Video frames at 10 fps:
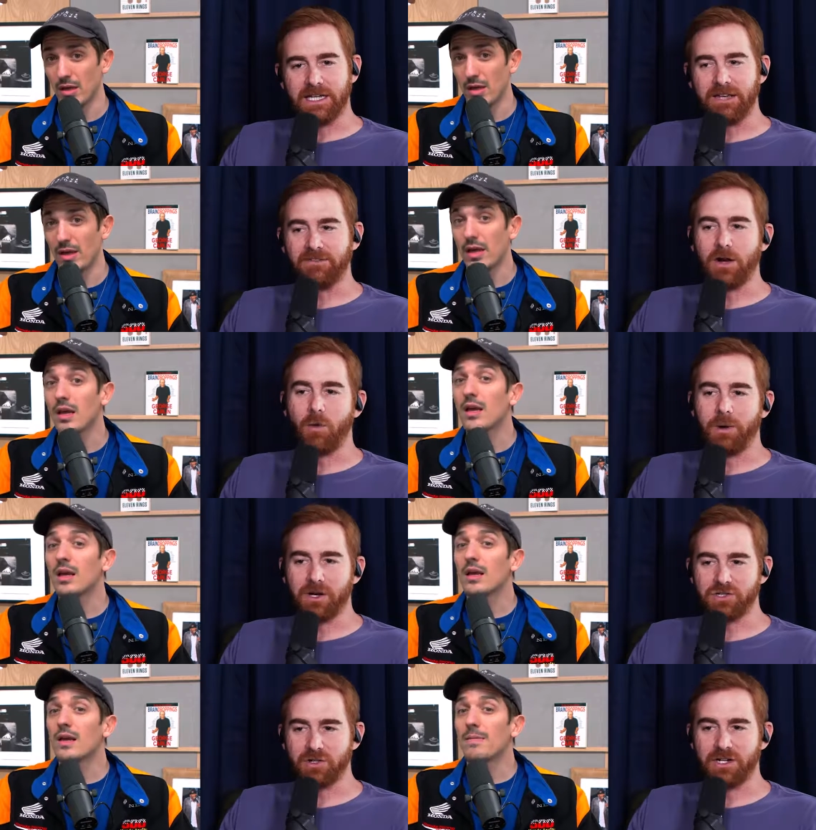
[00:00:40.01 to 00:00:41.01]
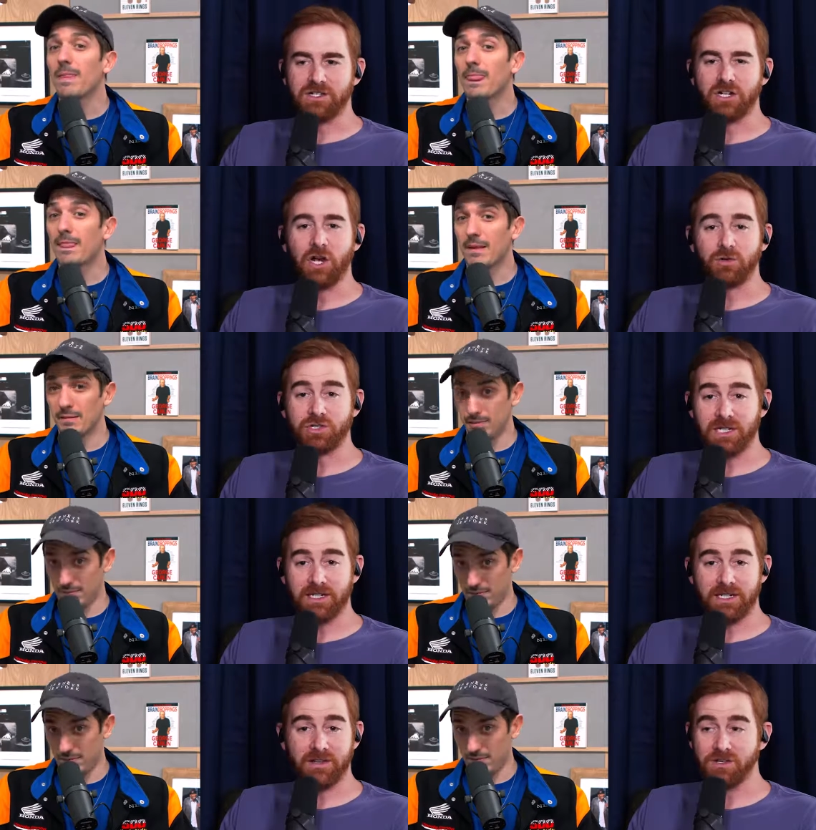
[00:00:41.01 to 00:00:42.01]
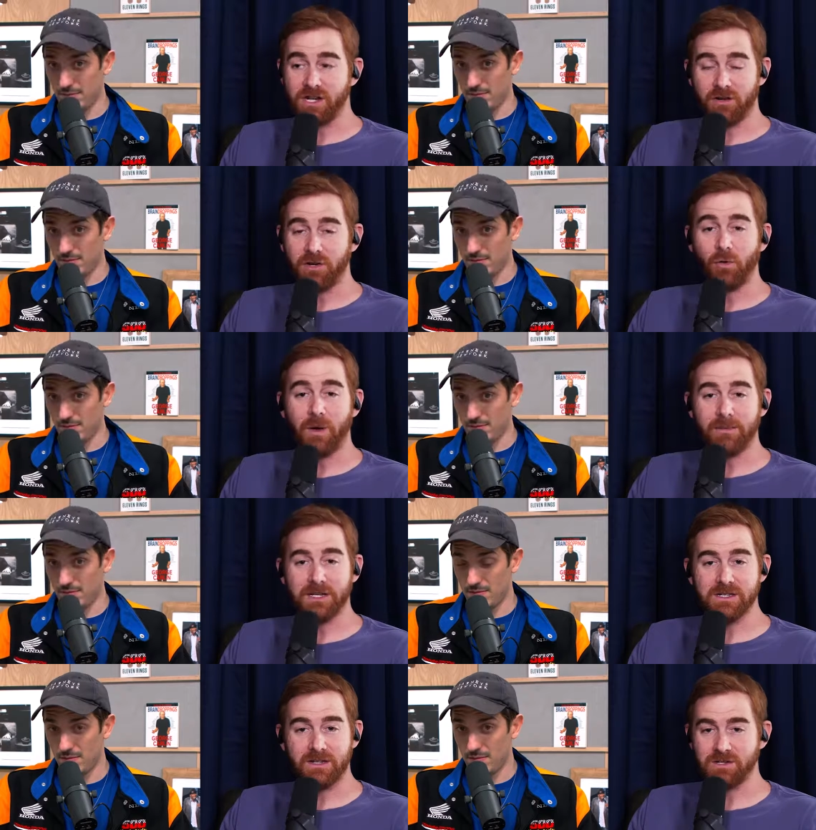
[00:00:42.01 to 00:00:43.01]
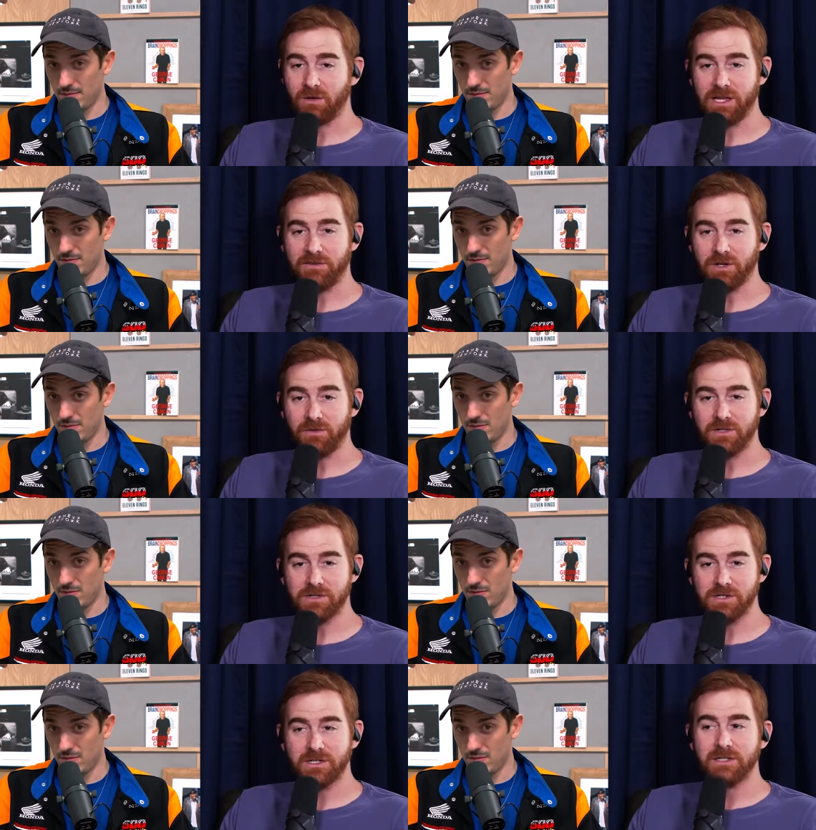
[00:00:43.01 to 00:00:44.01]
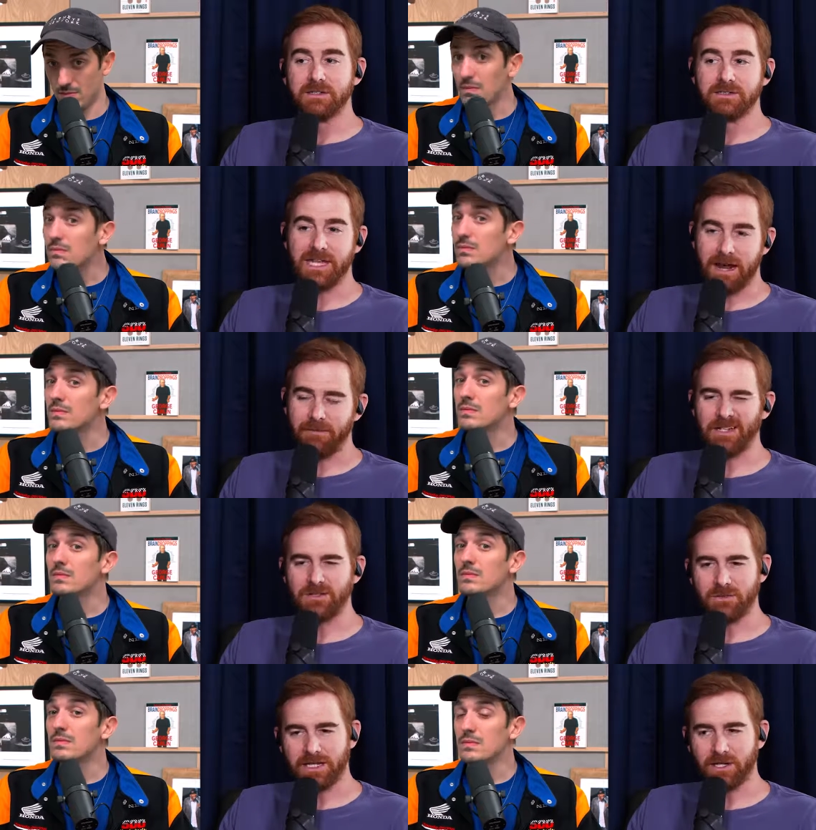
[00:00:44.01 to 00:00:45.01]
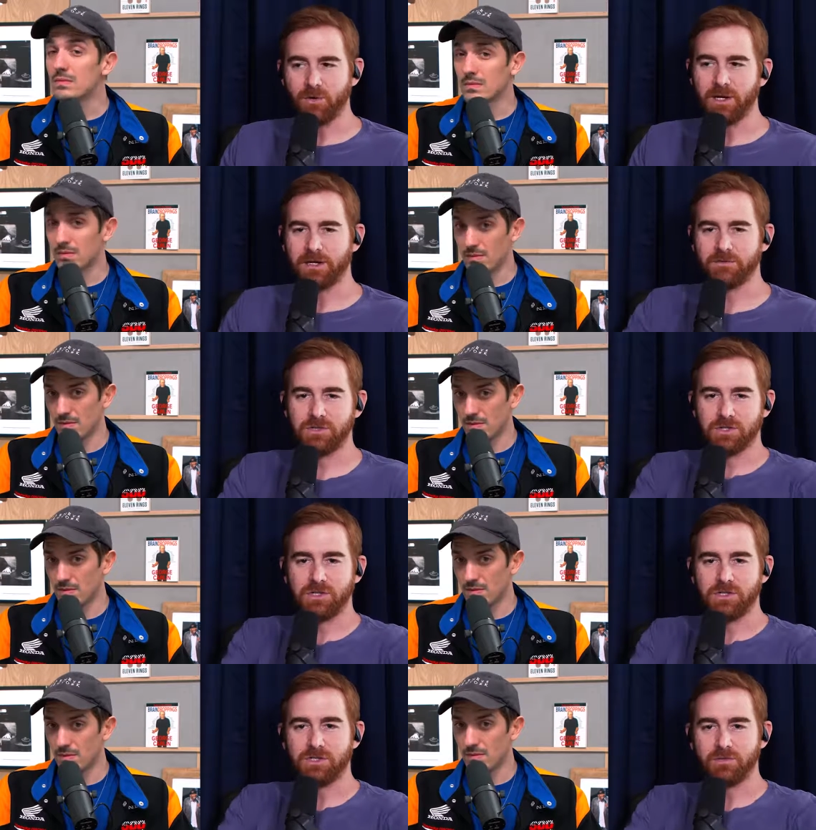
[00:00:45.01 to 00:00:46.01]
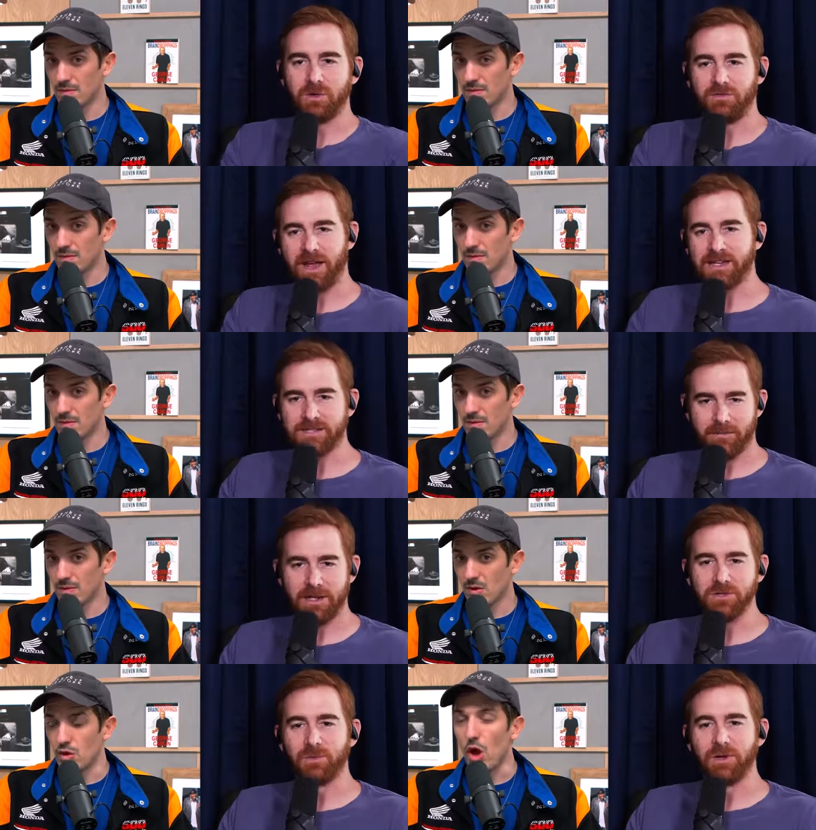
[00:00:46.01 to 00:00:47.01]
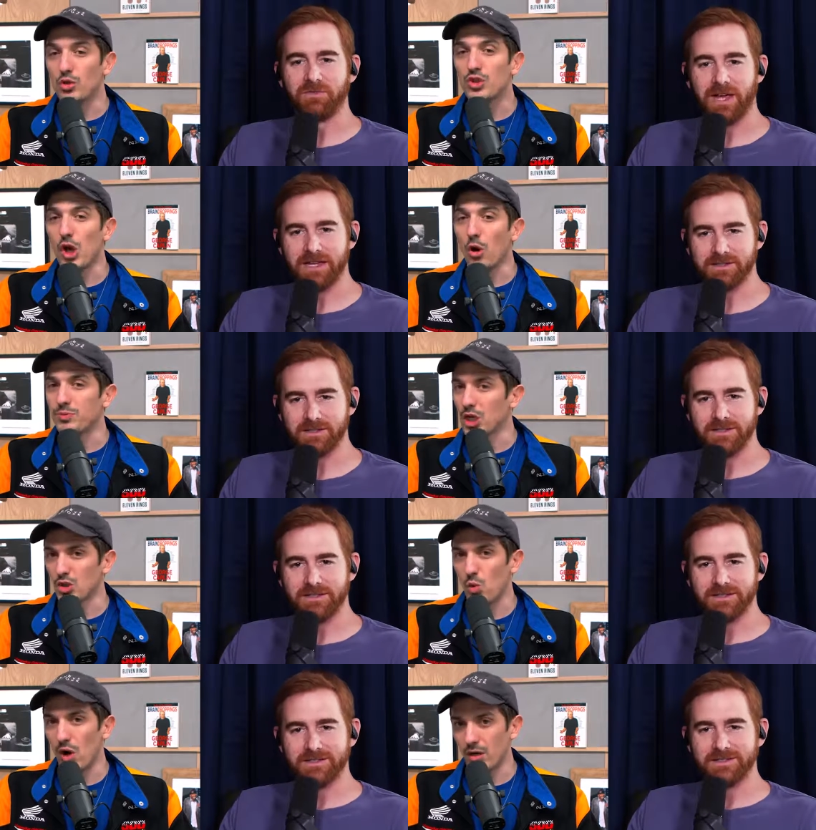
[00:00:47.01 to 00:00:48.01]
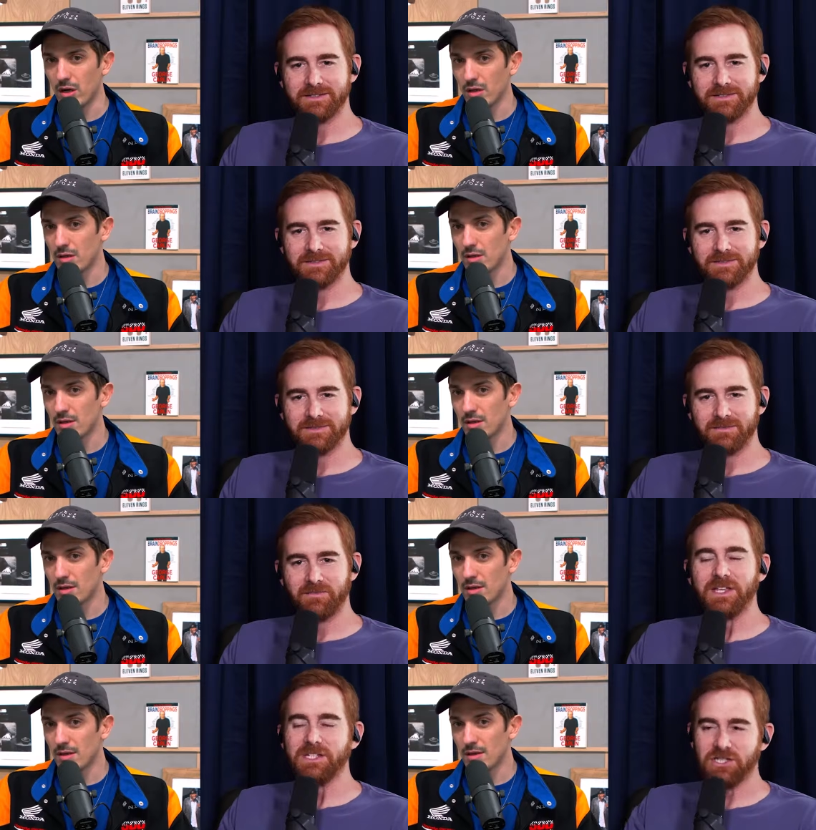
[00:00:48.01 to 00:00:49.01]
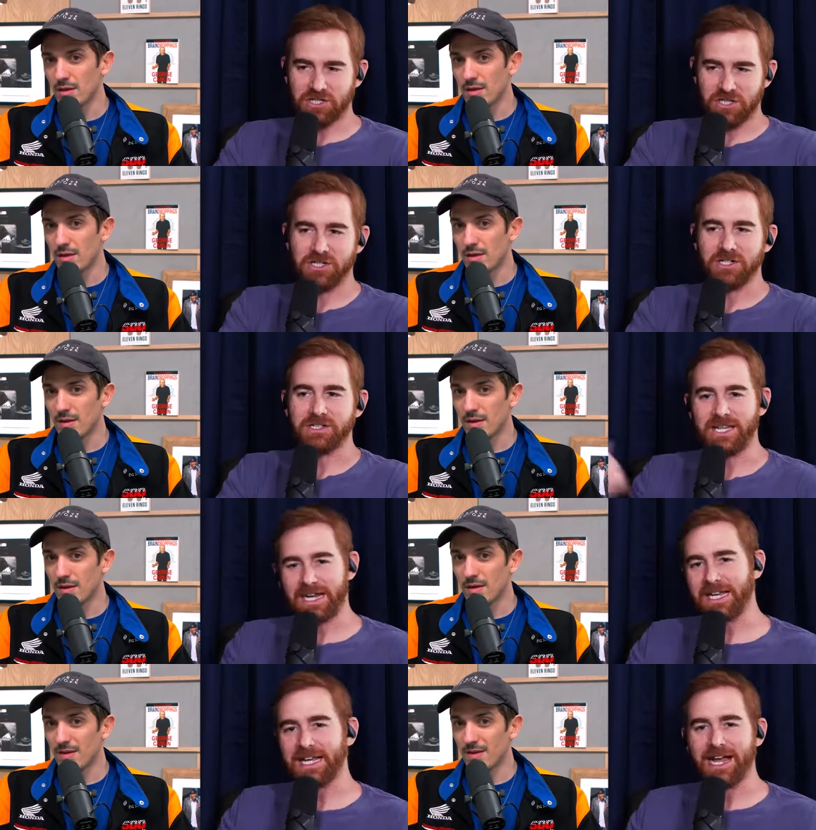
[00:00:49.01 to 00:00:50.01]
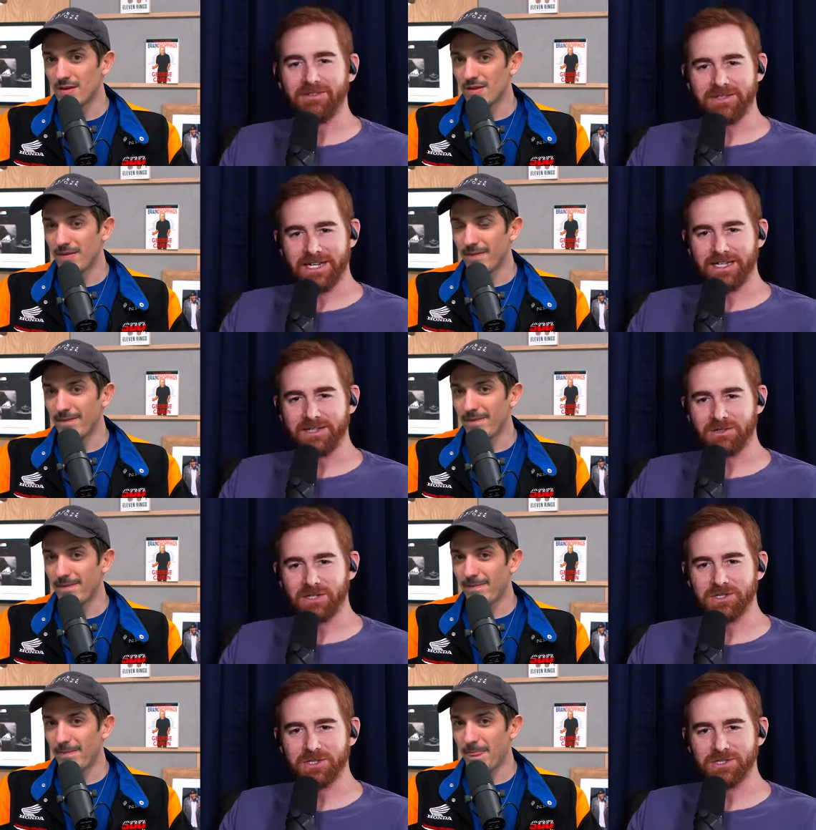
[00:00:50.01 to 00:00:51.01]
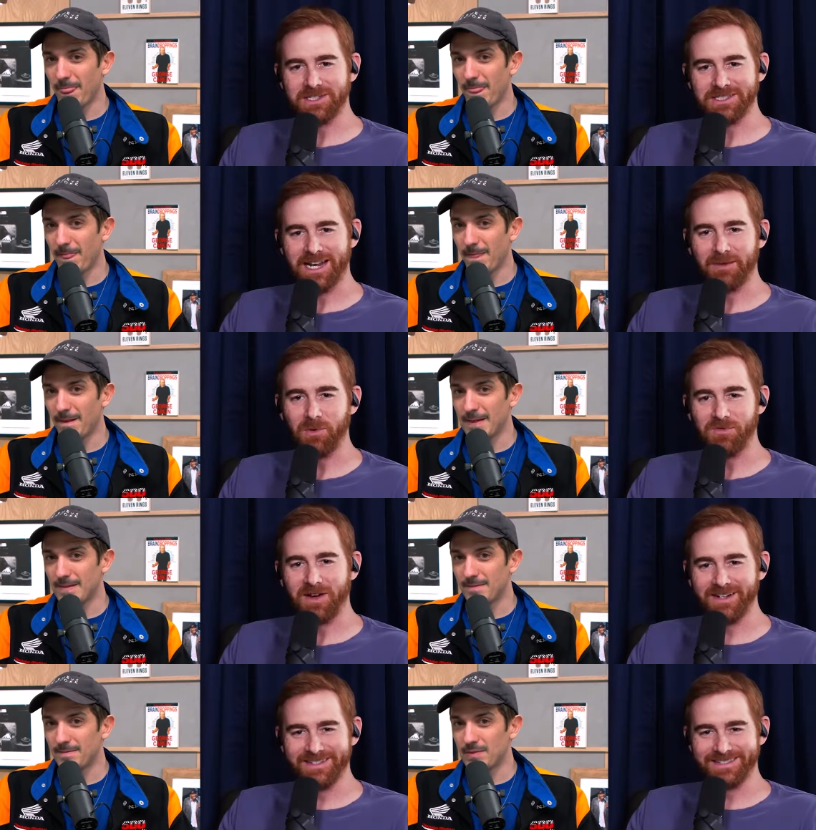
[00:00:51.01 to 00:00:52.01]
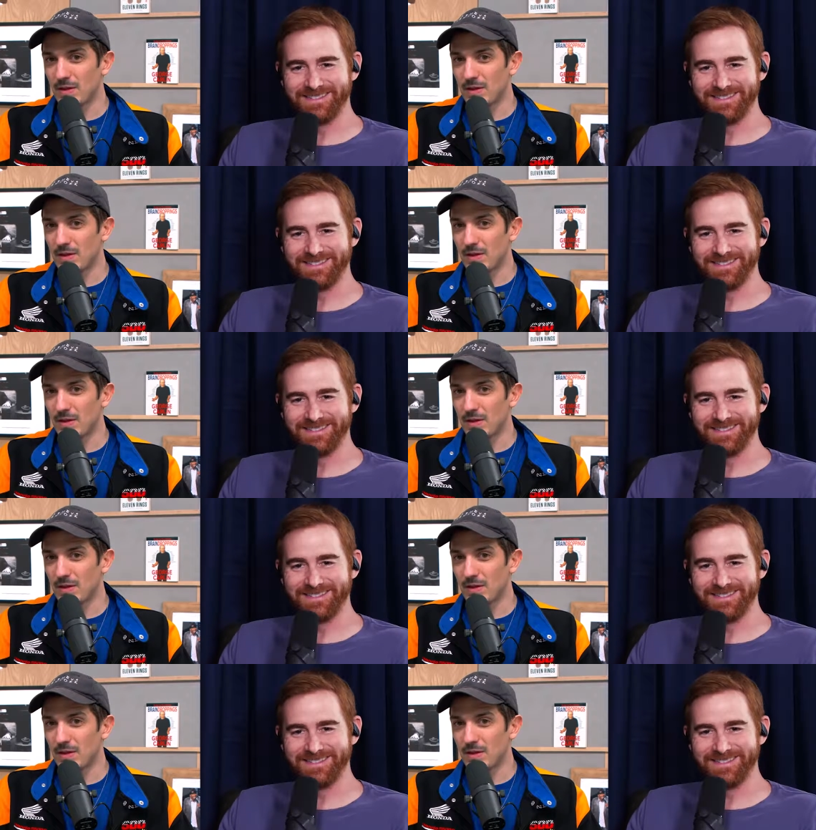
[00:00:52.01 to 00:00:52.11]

Speaker 1: if I don't puncture and it's a ghost shit and there's no no remnants, there's no leftovers, then I might do like a quick shush shush, shush real fast. I might do no soap, fast. just water. Zhuzh, zhuzh, zhuzh, and then I get out. Yeah, a little zhuzh, zhuzh, zhuzh, and then I move on.